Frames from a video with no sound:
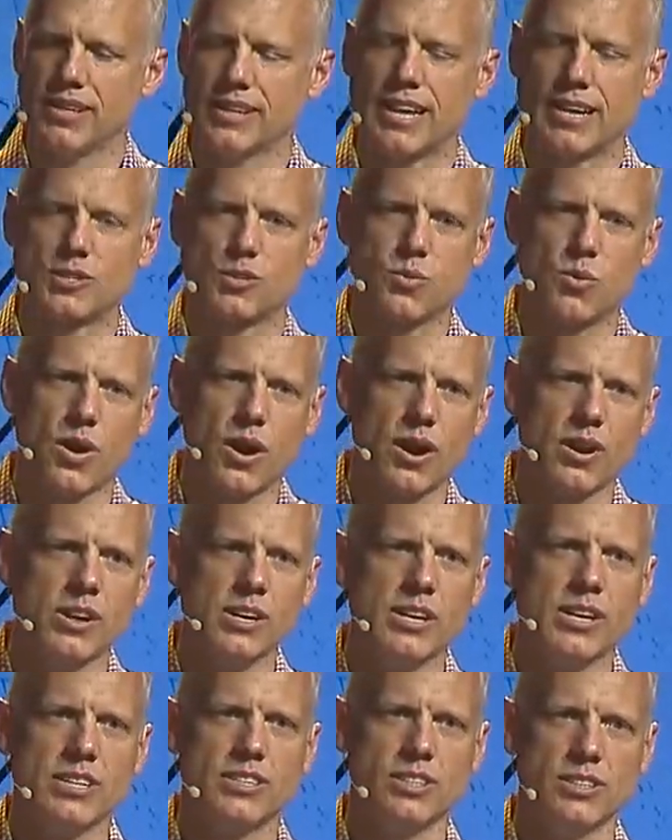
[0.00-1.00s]
That's where
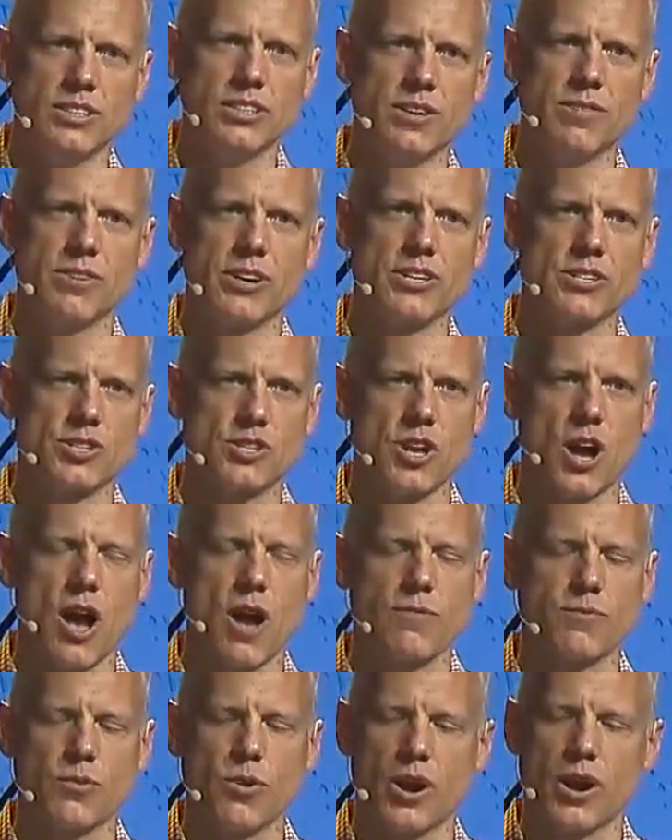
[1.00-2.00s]
delivering
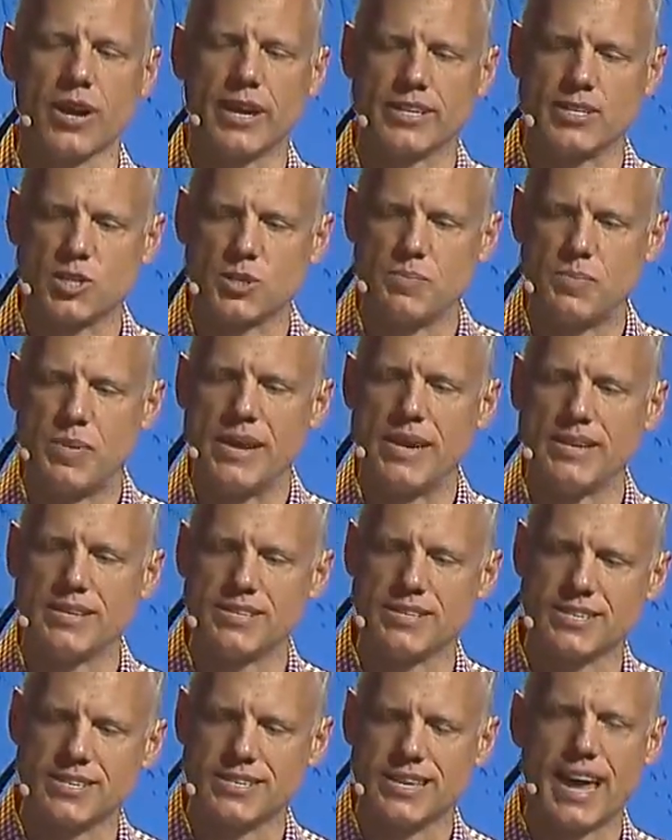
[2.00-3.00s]
software at speed
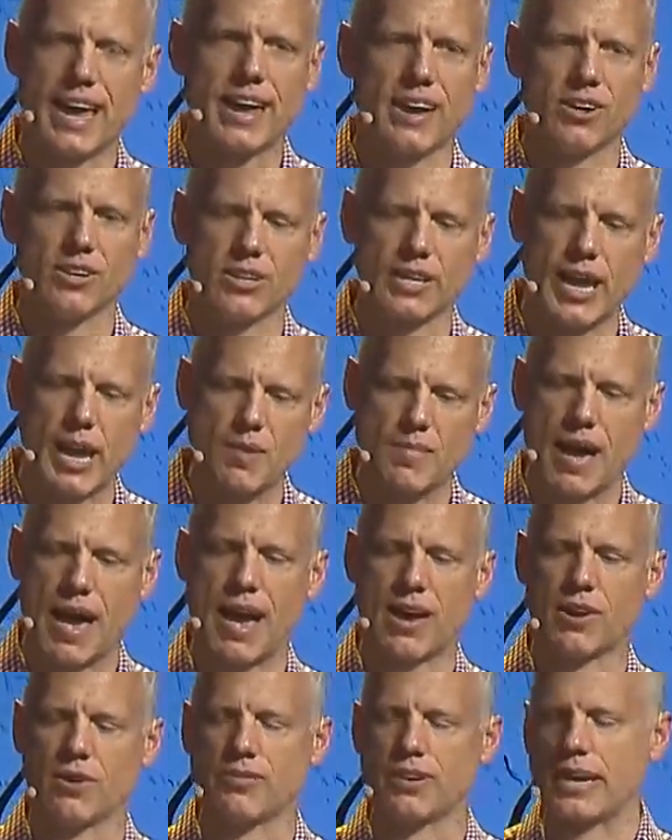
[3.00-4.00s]
and scale came
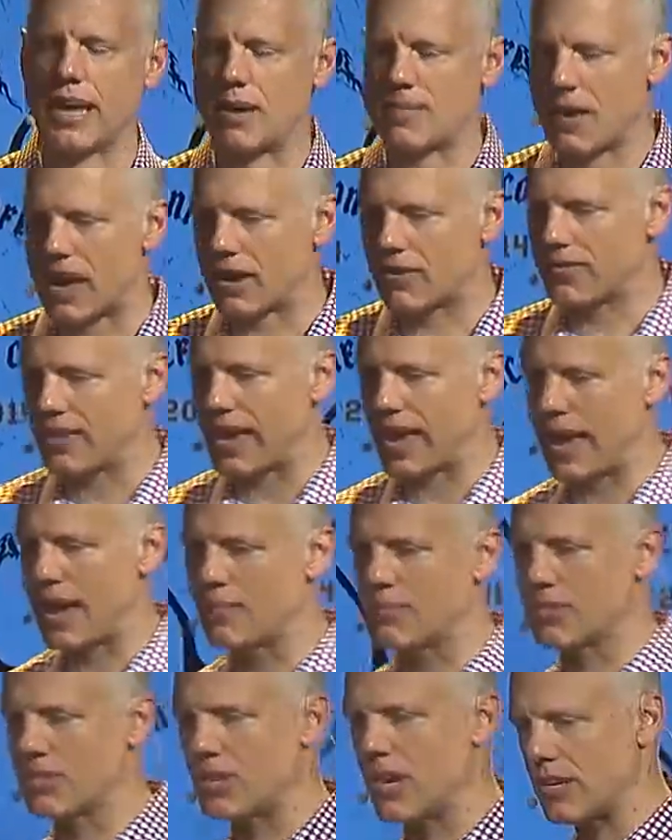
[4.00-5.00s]
out of. It came out of the
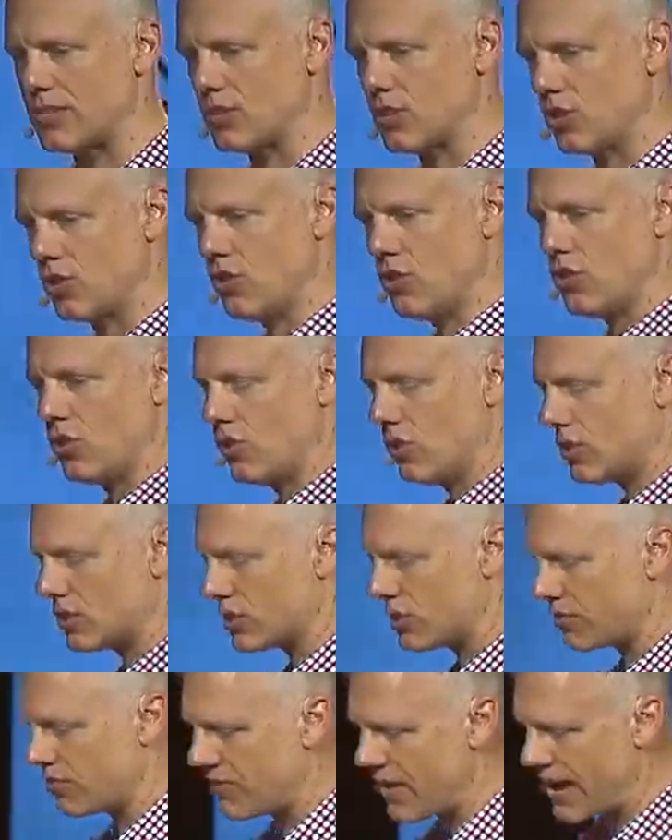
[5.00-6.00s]
Amazons, the Googles,
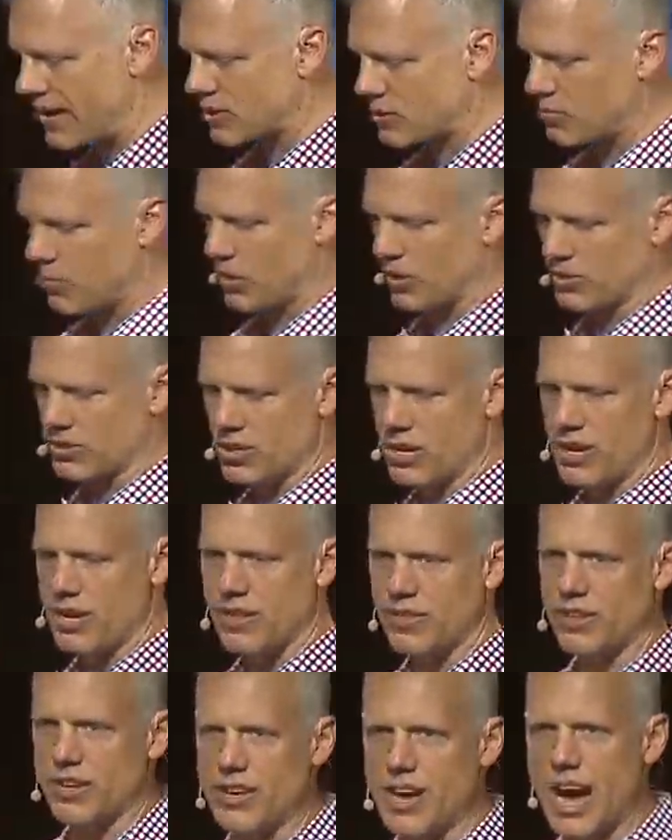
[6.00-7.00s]
the Facebooks,
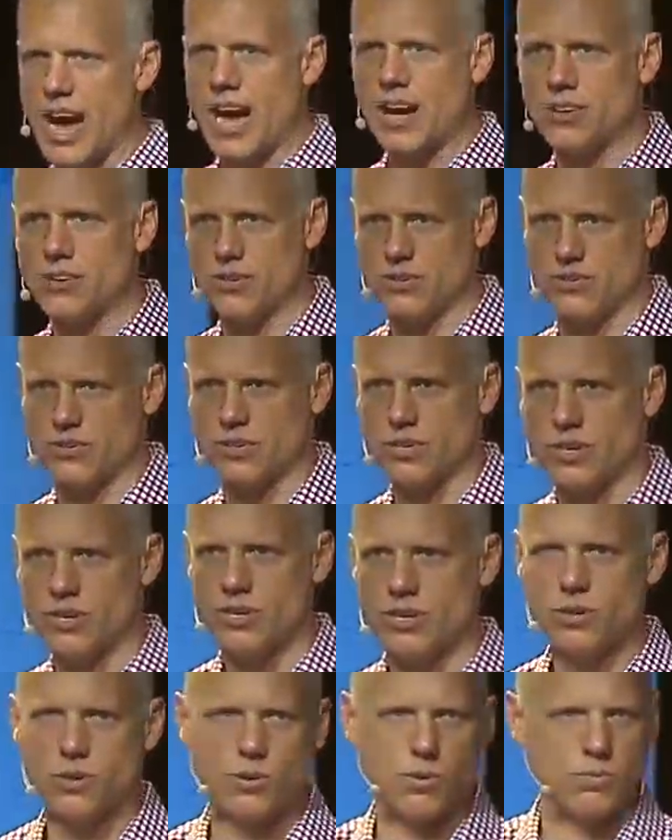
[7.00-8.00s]
the Yahoos,
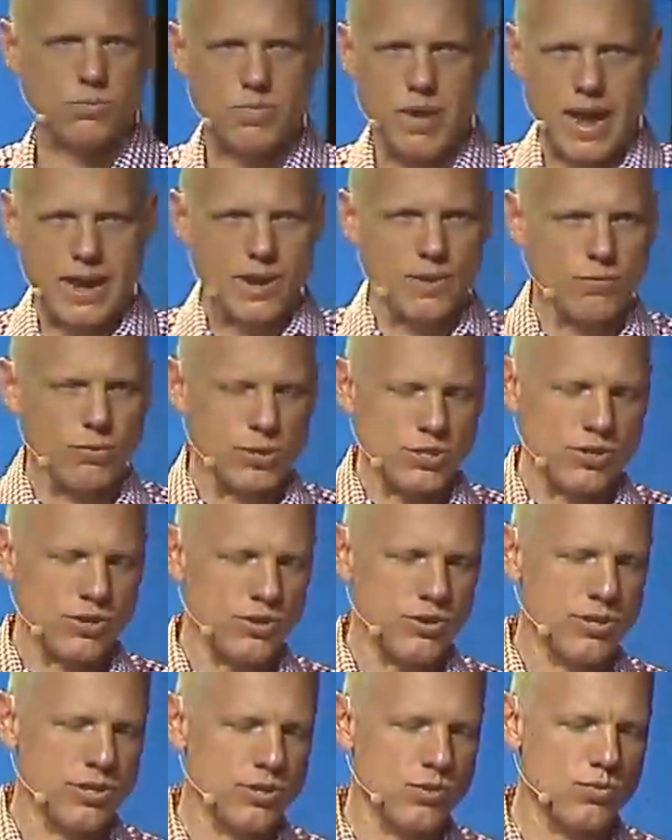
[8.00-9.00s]
who are many of which are
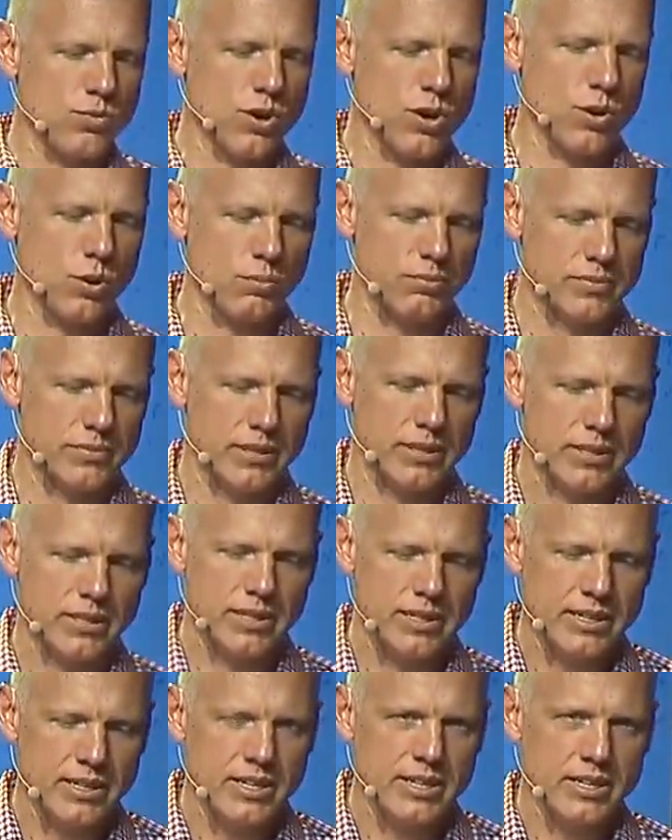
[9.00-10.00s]
in this room.
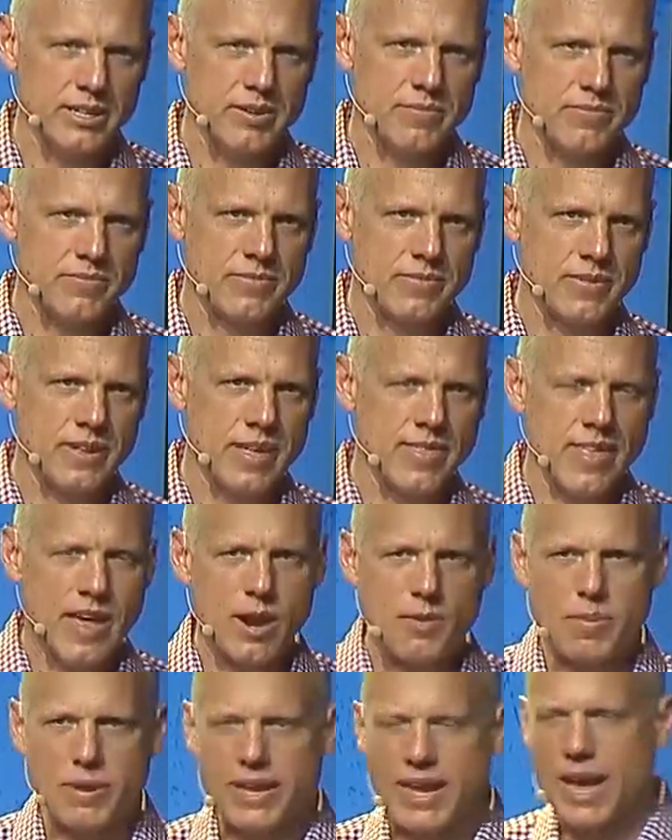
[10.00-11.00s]
And then
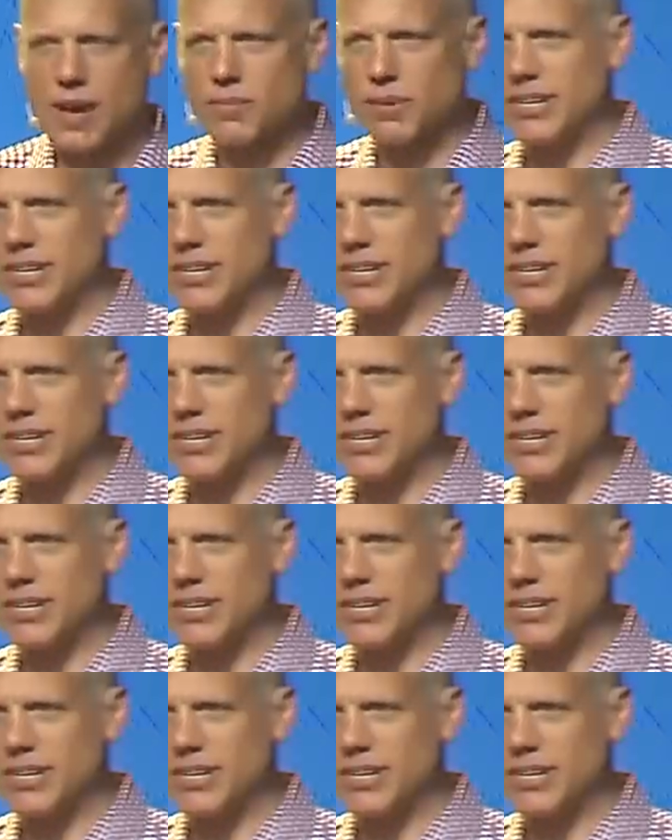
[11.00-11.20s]
it became